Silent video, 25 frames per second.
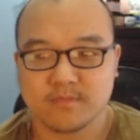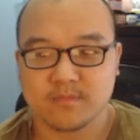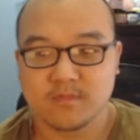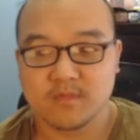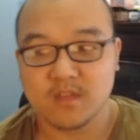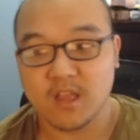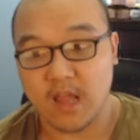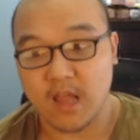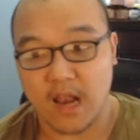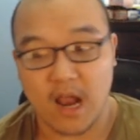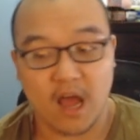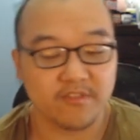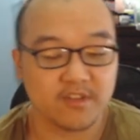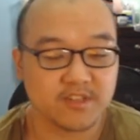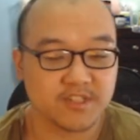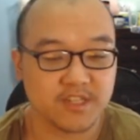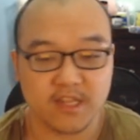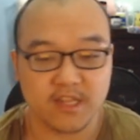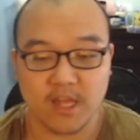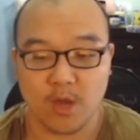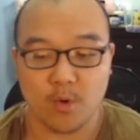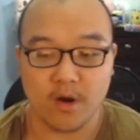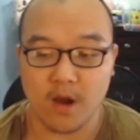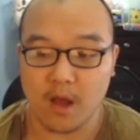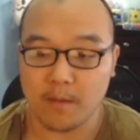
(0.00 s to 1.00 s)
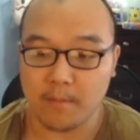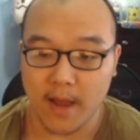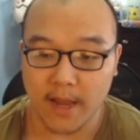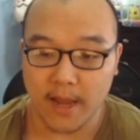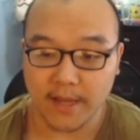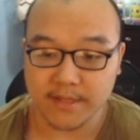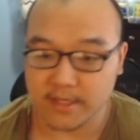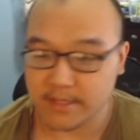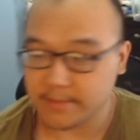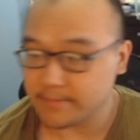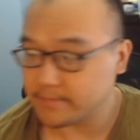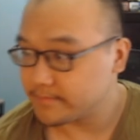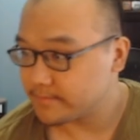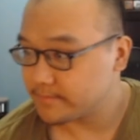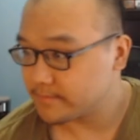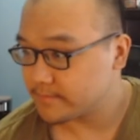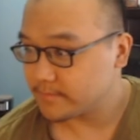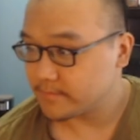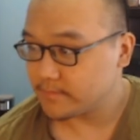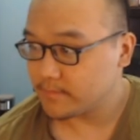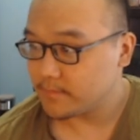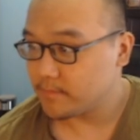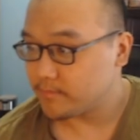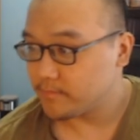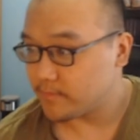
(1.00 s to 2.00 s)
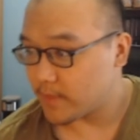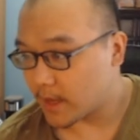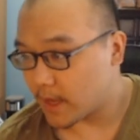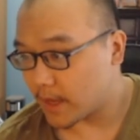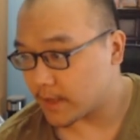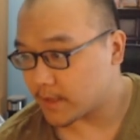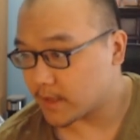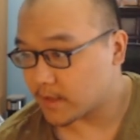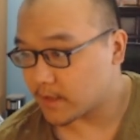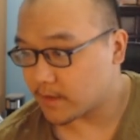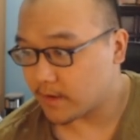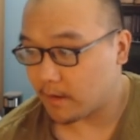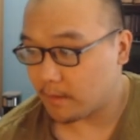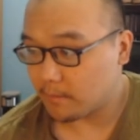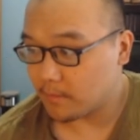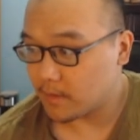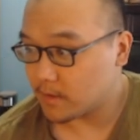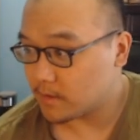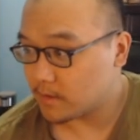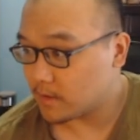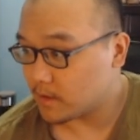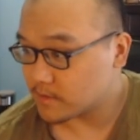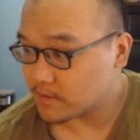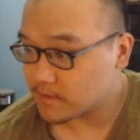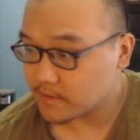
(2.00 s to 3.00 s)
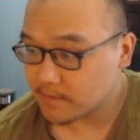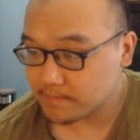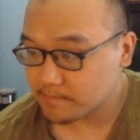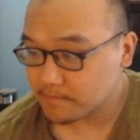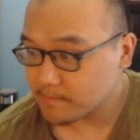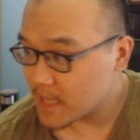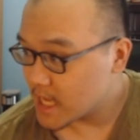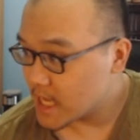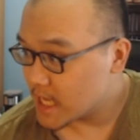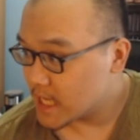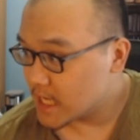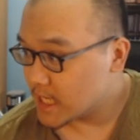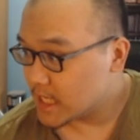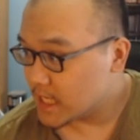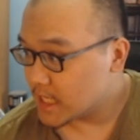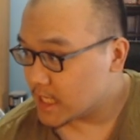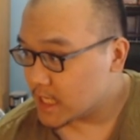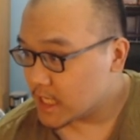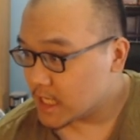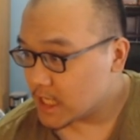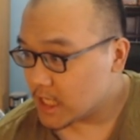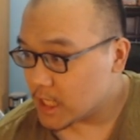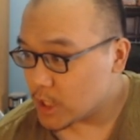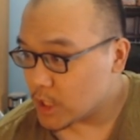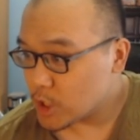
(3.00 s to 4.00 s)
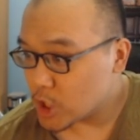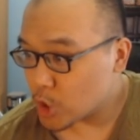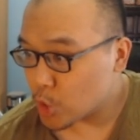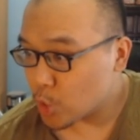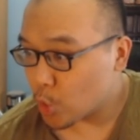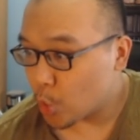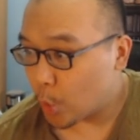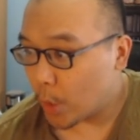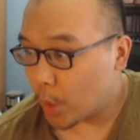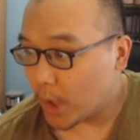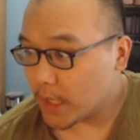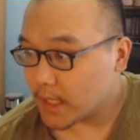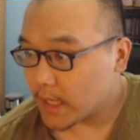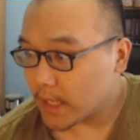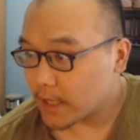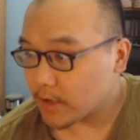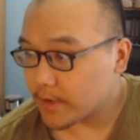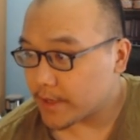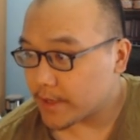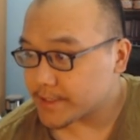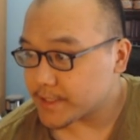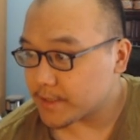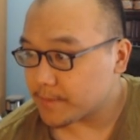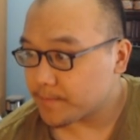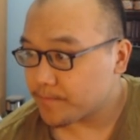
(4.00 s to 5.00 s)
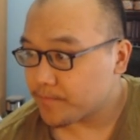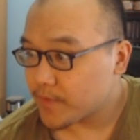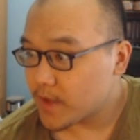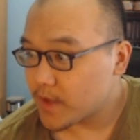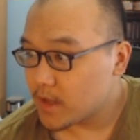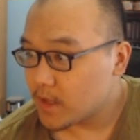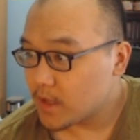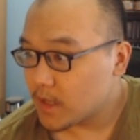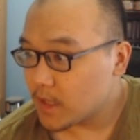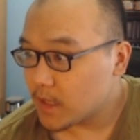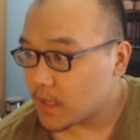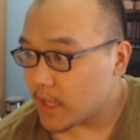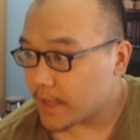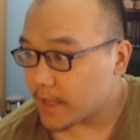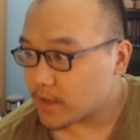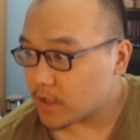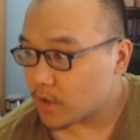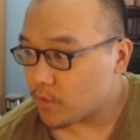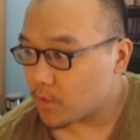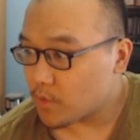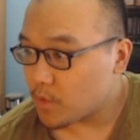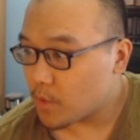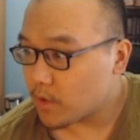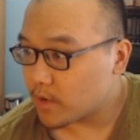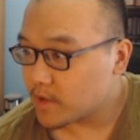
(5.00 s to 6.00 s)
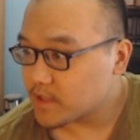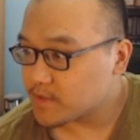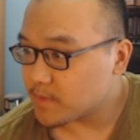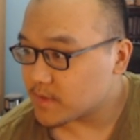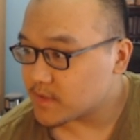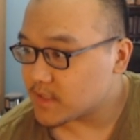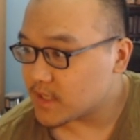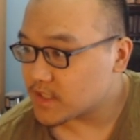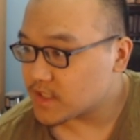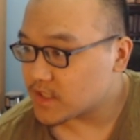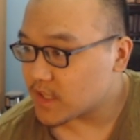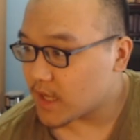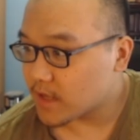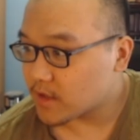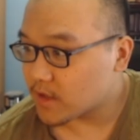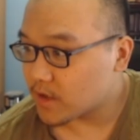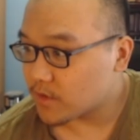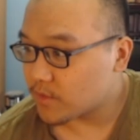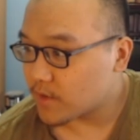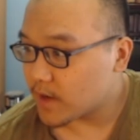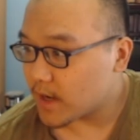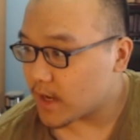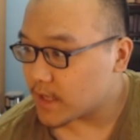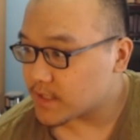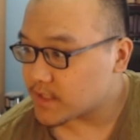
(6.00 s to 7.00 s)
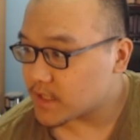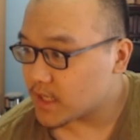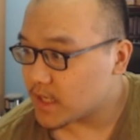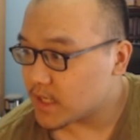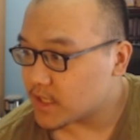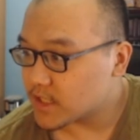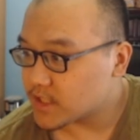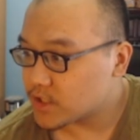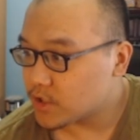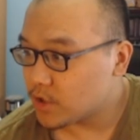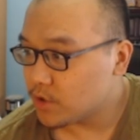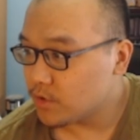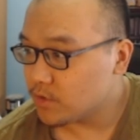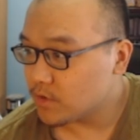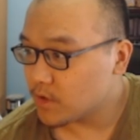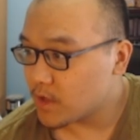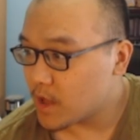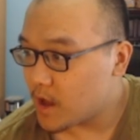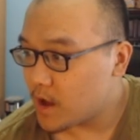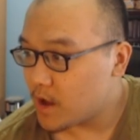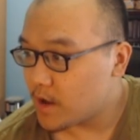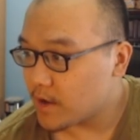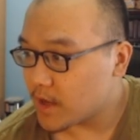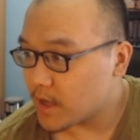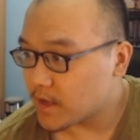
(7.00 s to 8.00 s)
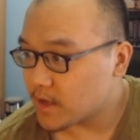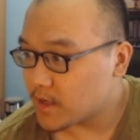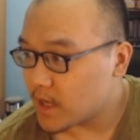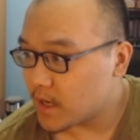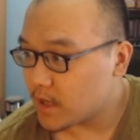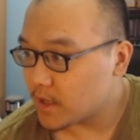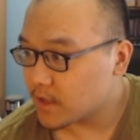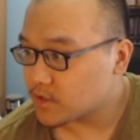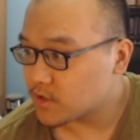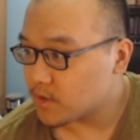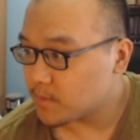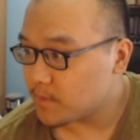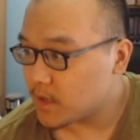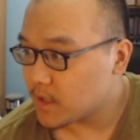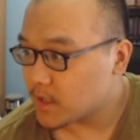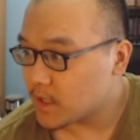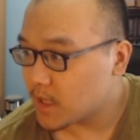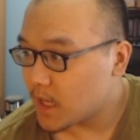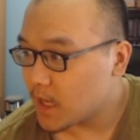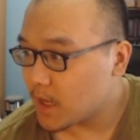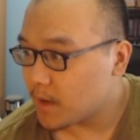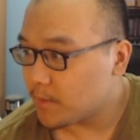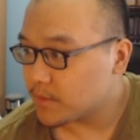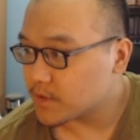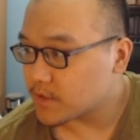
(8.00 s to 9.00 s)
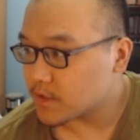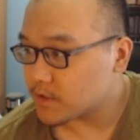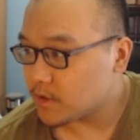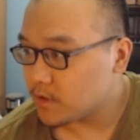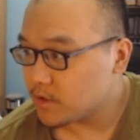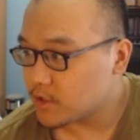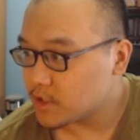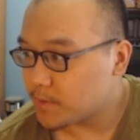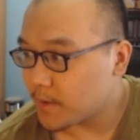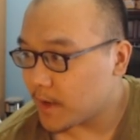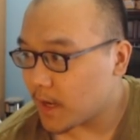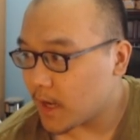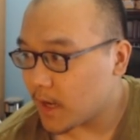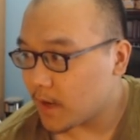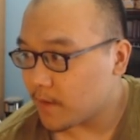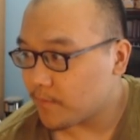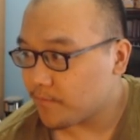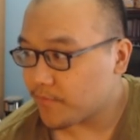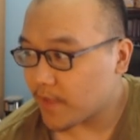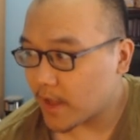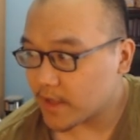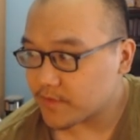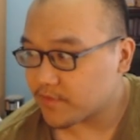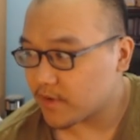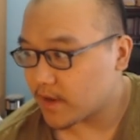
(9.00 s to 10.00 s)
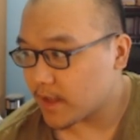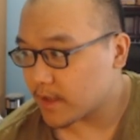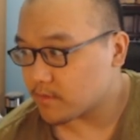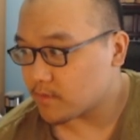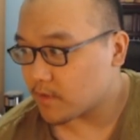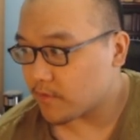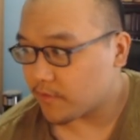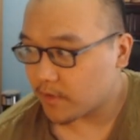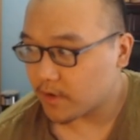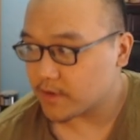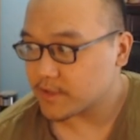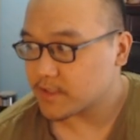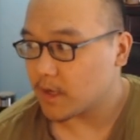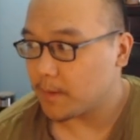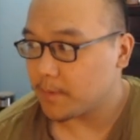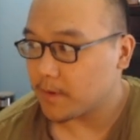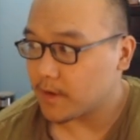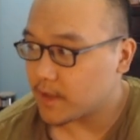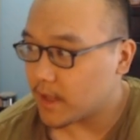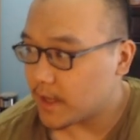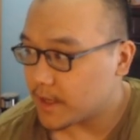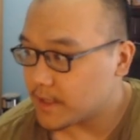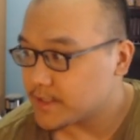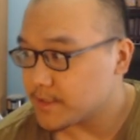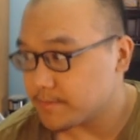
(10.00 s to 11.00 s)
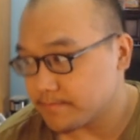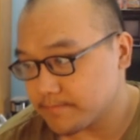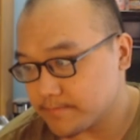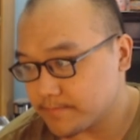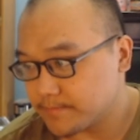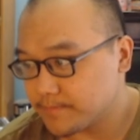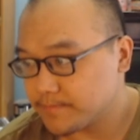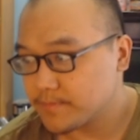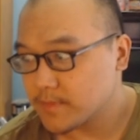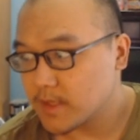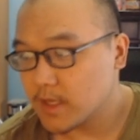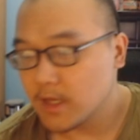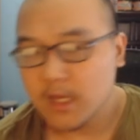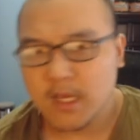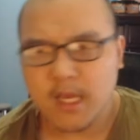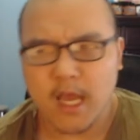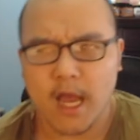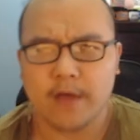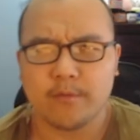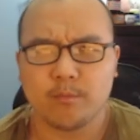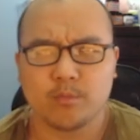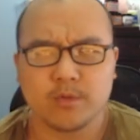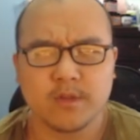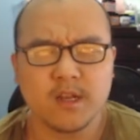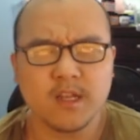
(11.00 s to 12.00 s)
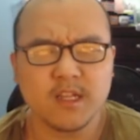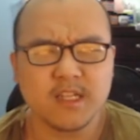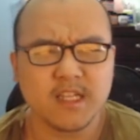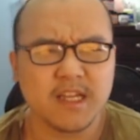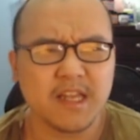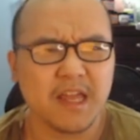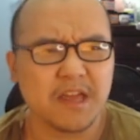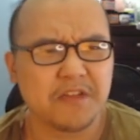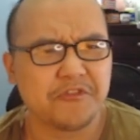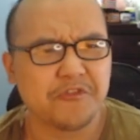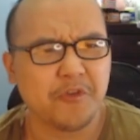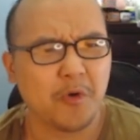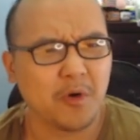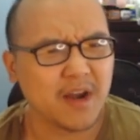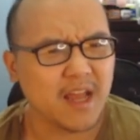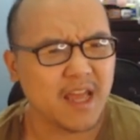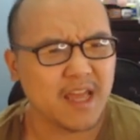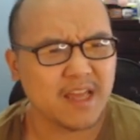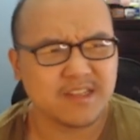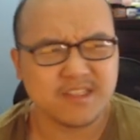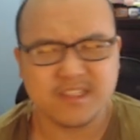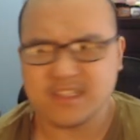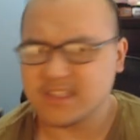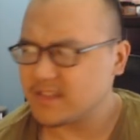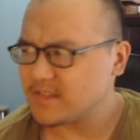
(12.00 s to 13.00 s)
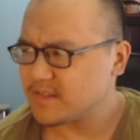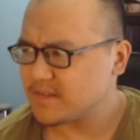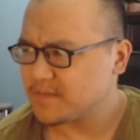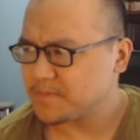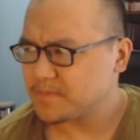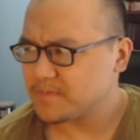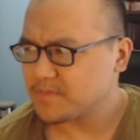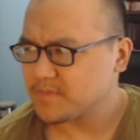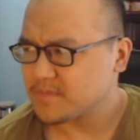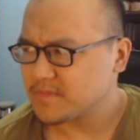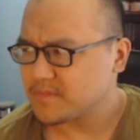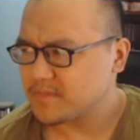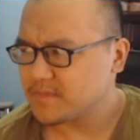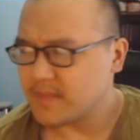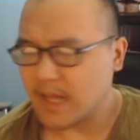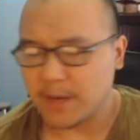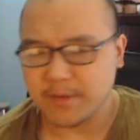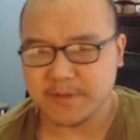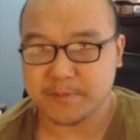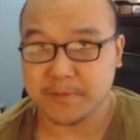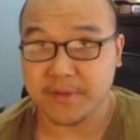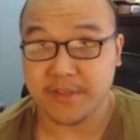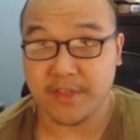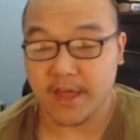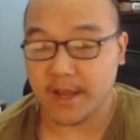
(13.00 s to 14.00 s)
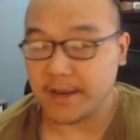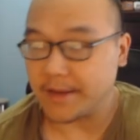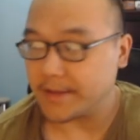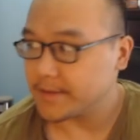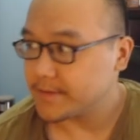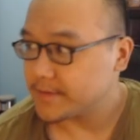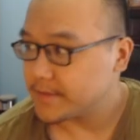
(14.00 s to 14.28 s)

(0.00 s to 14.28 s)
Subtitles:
And obviously they weren't on my team. That guy kicked our butts. You won like crazy. Like the rewards, but dislike the rest. It is too long, and getting into minigame was a huge pain. That's for like the first couple of days. Yeah, didn't it take like 4 days? That was pathetic.